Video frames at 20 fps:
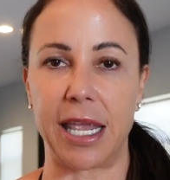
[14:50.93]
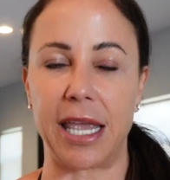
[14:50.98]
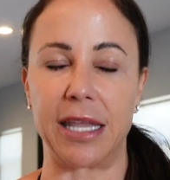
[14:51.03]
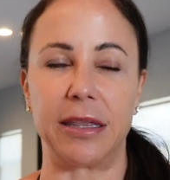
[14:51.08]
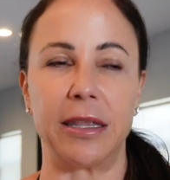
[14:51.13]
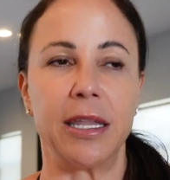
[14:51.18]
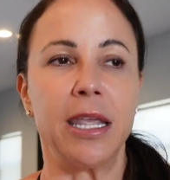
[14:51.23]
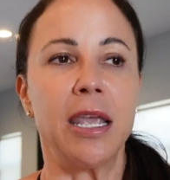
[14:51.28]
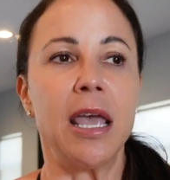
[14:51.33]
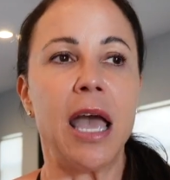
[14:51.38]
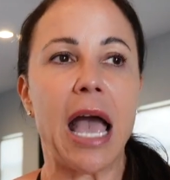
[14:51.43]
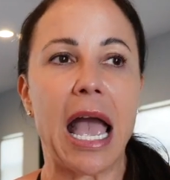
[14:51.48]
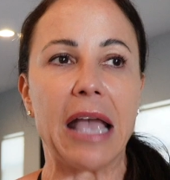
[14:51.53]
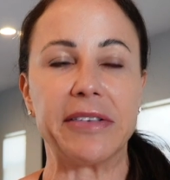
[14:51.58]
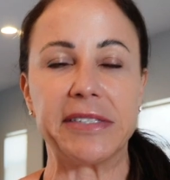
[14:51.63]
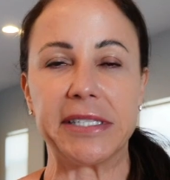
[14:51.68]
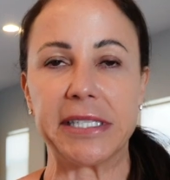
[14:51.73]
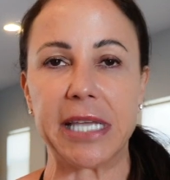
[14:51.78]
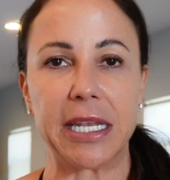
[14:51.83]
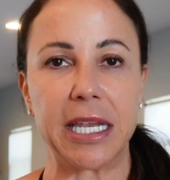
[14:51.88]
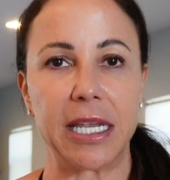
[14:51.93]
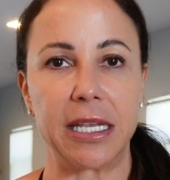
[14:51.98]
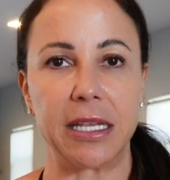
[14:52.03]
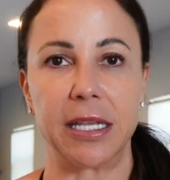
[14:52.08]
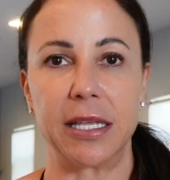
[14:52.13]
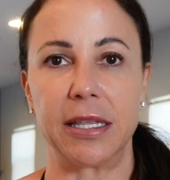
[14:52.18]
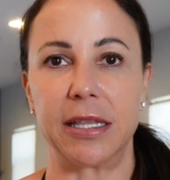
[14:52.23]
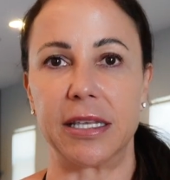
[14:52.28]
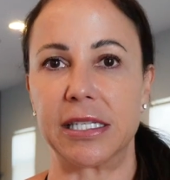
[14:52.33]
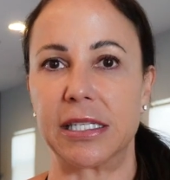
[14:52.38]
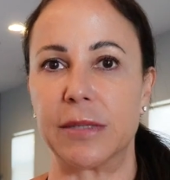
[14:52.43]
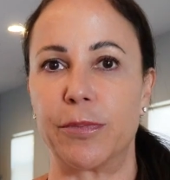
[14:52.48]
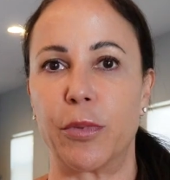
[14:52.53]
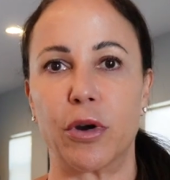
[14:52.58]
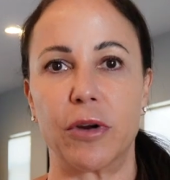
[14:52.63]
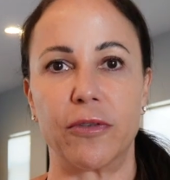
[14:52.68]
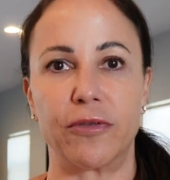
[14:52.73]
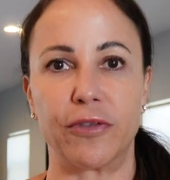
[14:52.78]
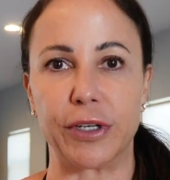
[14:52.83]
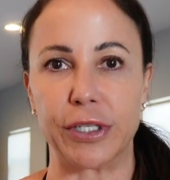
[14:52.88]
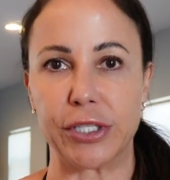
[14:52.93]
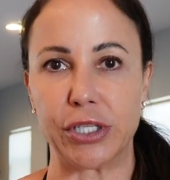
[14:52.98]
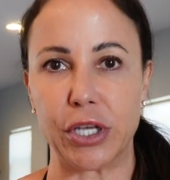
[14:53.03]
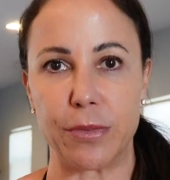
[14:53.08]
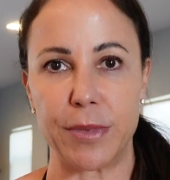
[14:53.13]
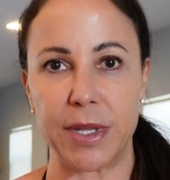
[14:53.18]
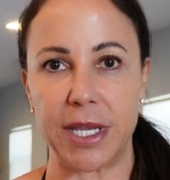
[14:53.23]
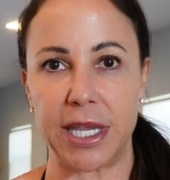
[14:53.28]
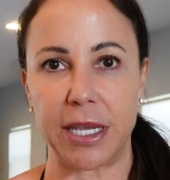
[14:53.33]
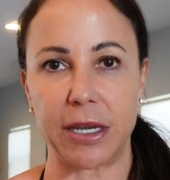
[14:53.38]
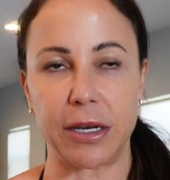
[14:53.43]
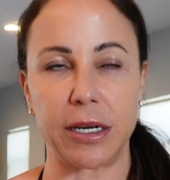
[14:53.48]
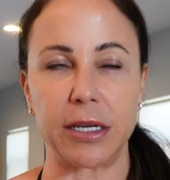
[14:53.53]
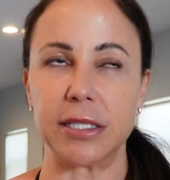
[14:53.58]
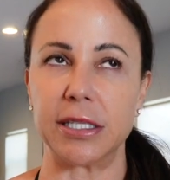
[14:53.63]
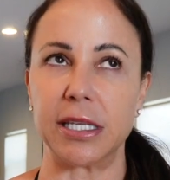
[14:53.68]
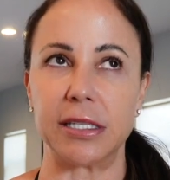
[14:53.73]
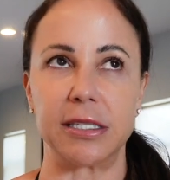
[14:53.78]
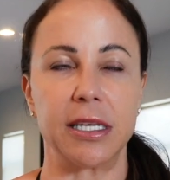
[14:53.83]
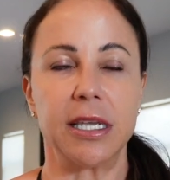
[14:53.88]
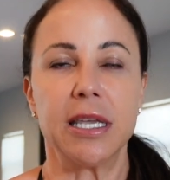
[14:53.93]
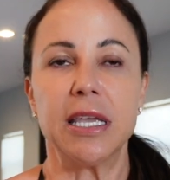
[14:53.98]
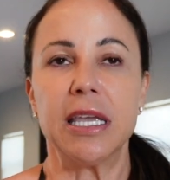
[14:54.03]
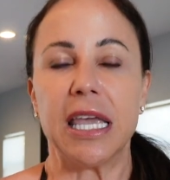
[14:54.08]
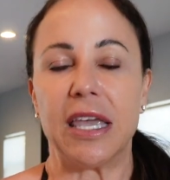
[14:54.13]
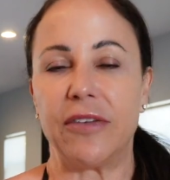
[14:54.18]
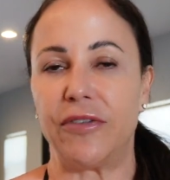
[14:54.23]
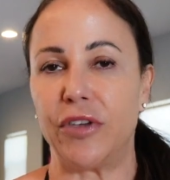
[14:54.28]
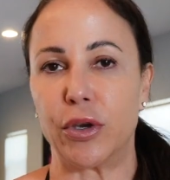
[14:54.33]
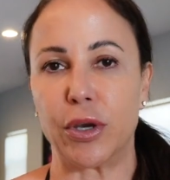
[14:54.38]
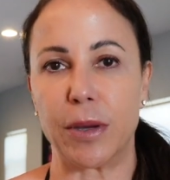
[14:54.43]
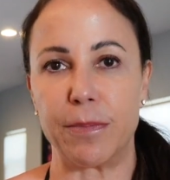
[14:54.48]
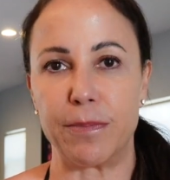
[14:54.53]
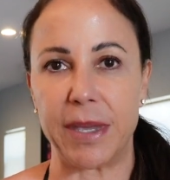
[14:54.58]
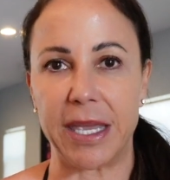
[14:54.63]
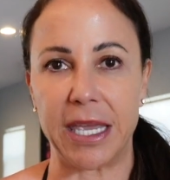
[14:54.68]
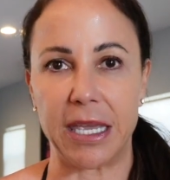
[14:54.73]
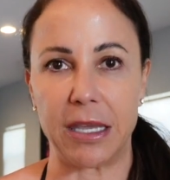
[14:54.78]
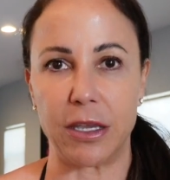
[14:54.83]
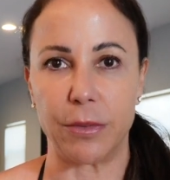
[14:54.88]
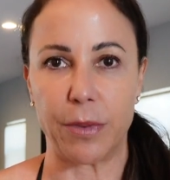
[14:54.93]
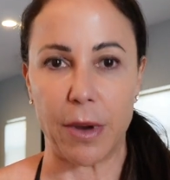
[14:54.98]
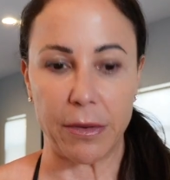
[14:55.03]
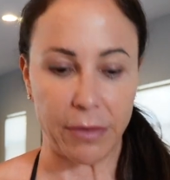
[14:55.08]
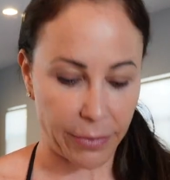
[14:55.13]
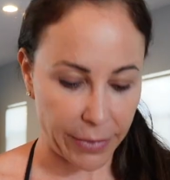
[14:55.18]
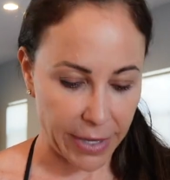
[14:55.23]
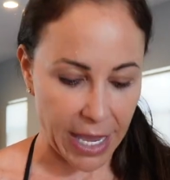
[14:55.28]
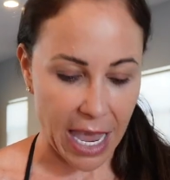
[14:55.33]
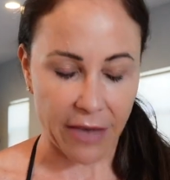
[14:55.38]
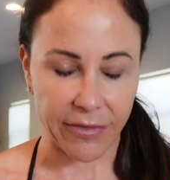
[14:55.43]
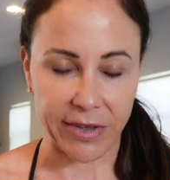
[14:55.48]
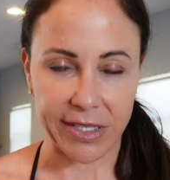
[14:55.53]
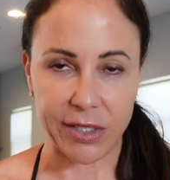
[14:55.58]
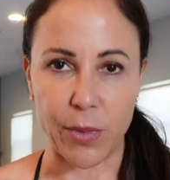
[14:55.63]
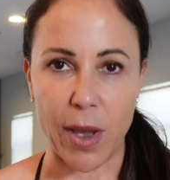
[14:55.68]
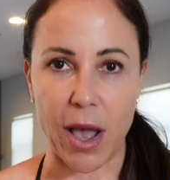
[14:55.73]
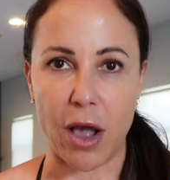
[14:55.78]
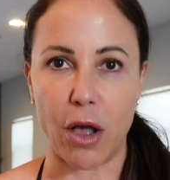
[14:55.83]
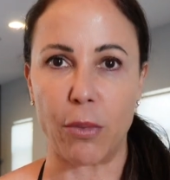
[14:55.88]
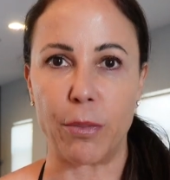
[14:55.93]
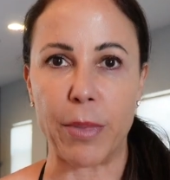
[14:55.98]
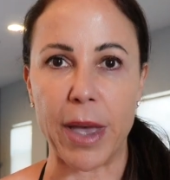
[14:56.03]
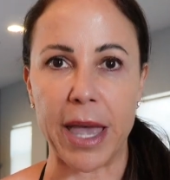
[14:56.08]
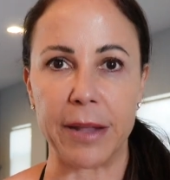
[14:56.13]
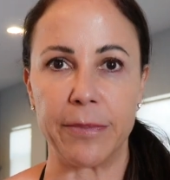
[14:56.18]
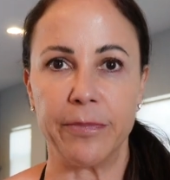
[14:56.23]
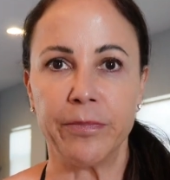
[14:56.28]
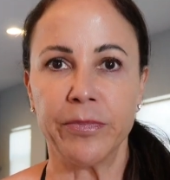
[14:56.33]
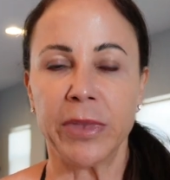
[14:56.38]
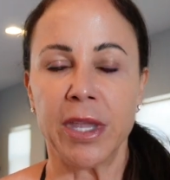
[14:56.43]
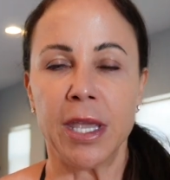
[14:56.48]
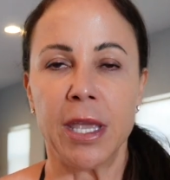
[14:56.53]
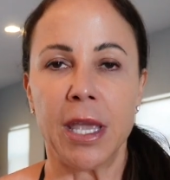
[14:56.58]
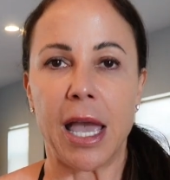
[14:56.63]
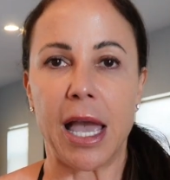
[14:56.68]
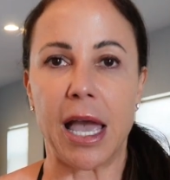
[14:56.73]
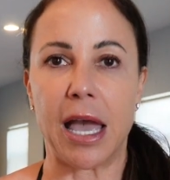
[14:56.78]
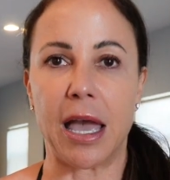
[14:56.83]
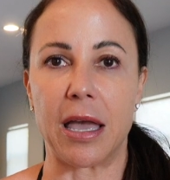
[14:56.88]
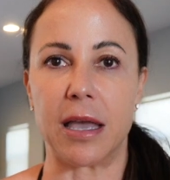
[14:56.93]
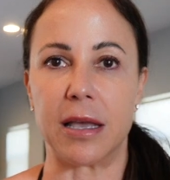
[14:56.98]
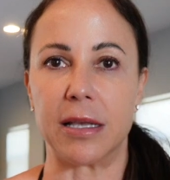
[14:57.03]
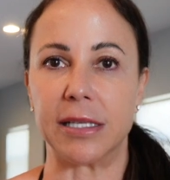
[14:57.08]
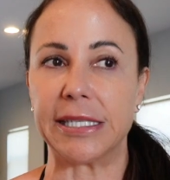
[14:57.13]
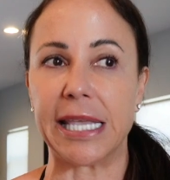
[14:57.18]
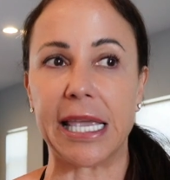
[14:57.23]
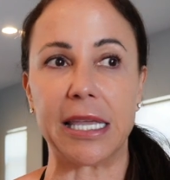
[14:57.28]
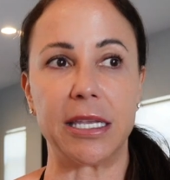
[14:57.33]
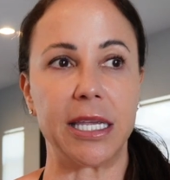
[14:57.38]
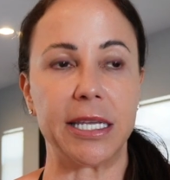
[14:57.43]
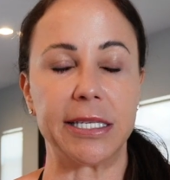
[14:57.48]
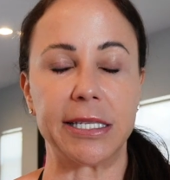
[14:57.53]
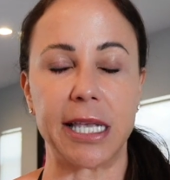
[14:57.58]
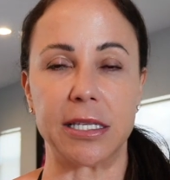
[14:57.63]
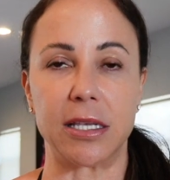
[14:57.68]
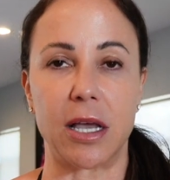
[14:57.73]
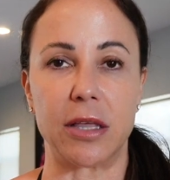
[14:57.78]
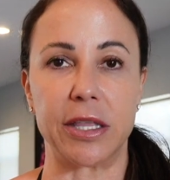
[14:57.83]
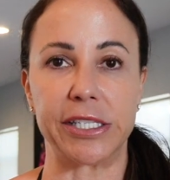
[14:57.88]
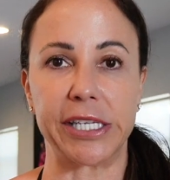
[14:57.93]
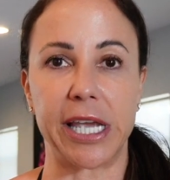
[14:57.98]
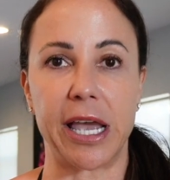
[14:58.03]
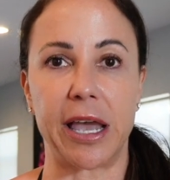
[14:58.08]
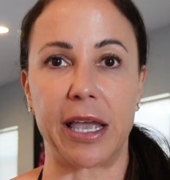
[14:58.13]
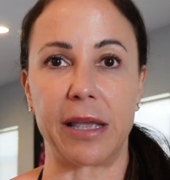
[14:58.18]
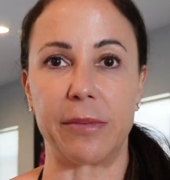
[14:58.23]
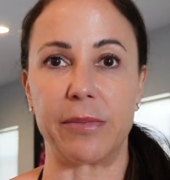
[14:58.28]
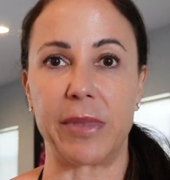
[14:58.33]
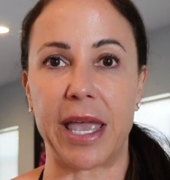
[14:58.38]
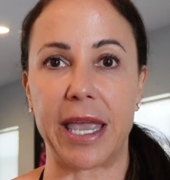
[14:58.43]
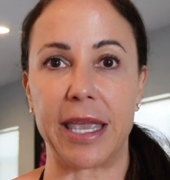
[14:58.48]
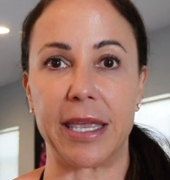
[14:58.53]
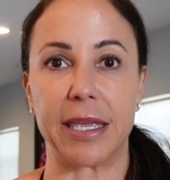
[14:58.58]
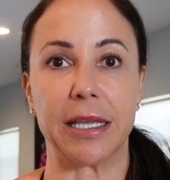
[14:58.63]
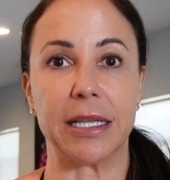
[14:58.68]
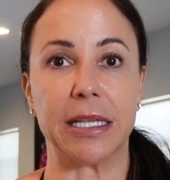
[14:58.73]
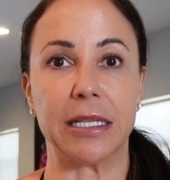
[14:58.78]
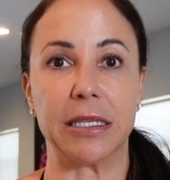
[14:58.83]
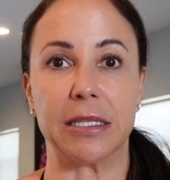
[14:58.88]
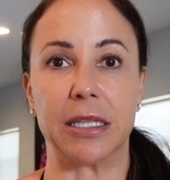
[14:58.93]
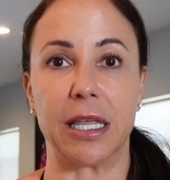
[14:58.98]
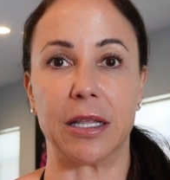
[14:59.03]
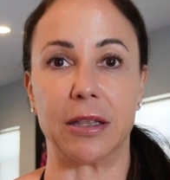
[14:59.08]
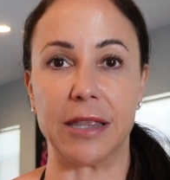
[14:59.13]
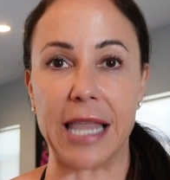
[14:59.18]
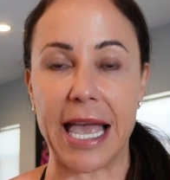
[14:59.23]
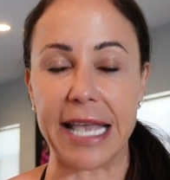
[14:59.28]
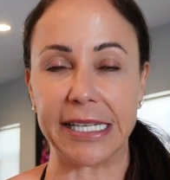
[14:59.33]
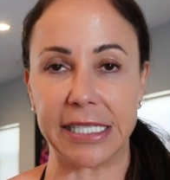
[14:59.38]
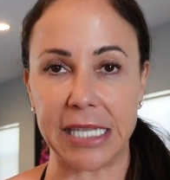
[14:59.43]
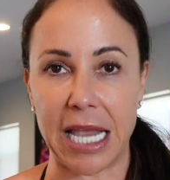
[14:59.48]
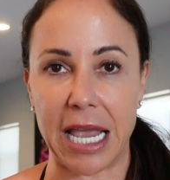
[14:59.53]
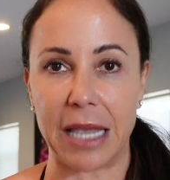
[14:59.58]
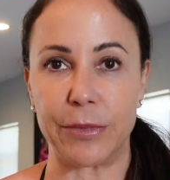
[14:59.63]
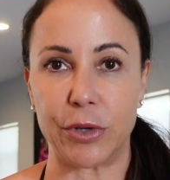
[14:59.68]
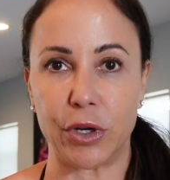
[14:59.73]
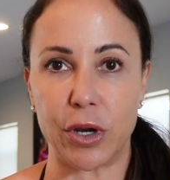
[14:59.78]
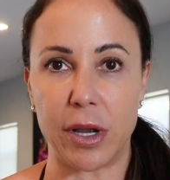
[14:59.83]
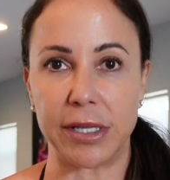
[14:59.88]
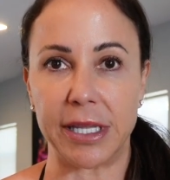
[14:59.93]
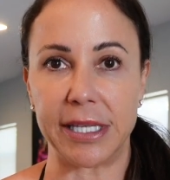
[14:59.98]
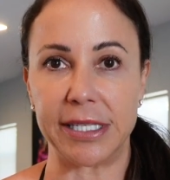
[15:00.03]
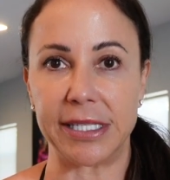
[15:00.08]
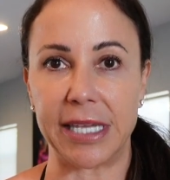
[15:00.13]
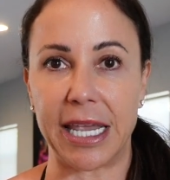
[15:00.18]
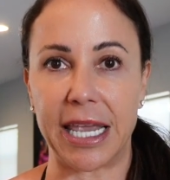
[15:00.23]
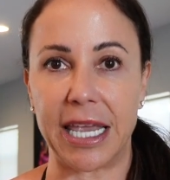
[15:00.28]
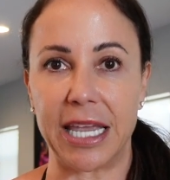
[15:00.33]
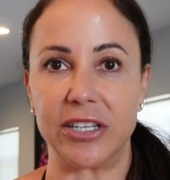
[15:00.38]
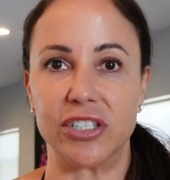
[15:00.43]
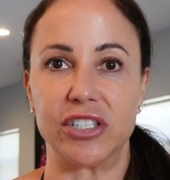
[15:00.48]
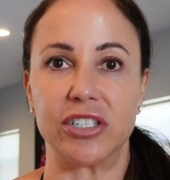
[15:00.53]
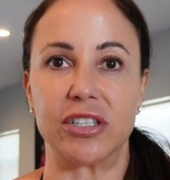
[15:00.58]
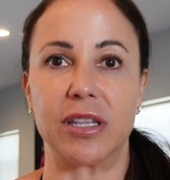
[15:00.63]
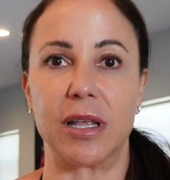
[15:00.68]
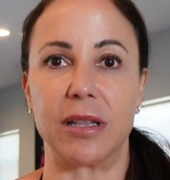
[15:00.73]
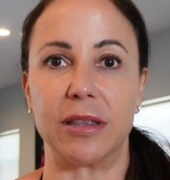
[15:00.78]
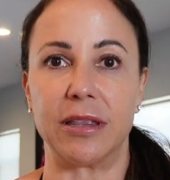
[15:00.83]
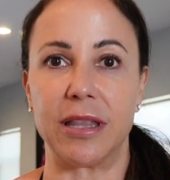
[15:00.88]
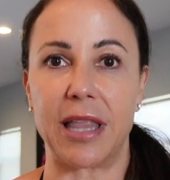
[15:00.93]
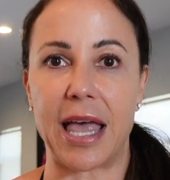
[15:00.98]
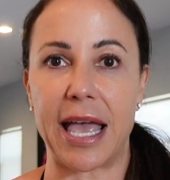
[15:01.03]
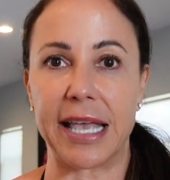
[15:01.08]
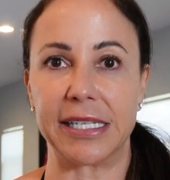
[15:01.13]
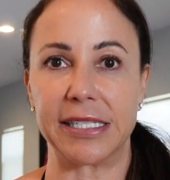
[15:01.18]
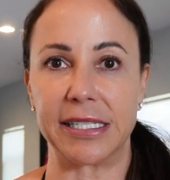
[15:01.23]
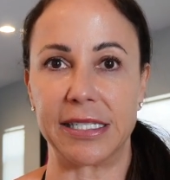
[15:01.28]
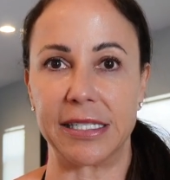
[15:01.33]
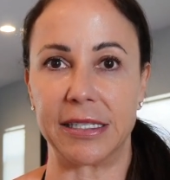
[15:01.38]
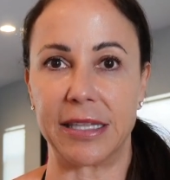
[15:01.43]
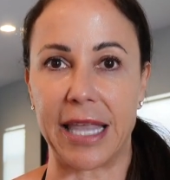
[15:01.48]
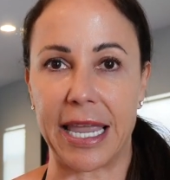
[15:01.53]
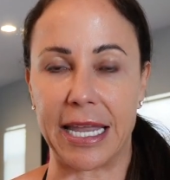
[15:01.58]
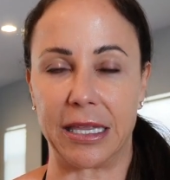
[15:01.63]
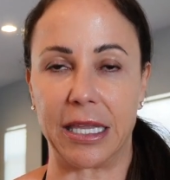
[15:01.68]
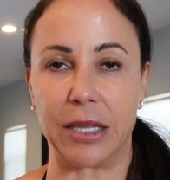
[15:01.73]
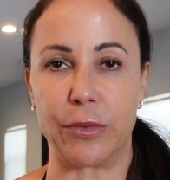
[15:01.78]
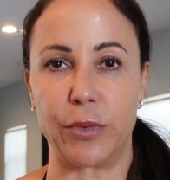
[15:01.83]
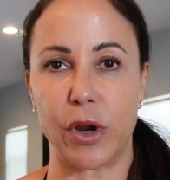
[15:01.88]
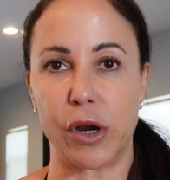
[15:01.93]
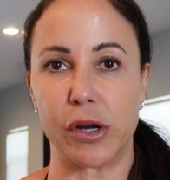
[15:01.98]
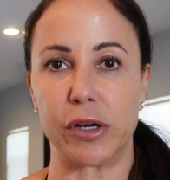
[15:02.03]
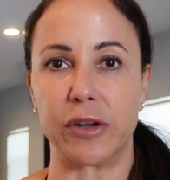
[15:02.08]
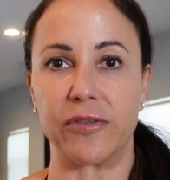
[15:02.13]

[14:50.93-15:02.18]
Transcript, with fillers: And I've studied the sport for so many years, as if you compete, you probably have as well, but uh, Sandy says all the time, like the less time you're on the stage, the less likely we are